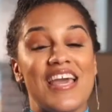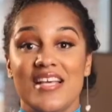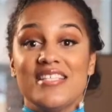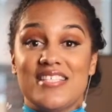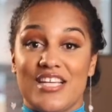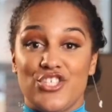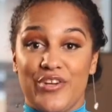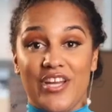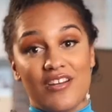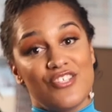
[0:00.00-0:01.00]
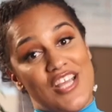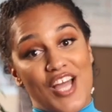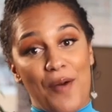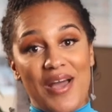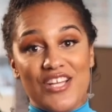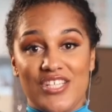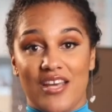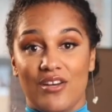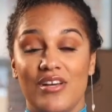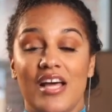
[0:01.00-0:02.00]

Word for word: Since you're here, check out my channel.